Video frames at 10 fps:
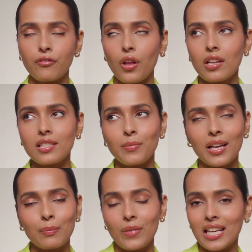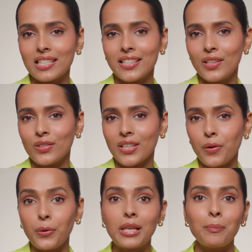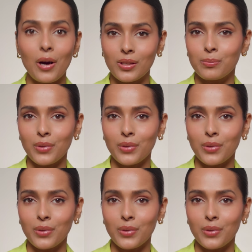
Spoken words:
flawless makeup base using only powder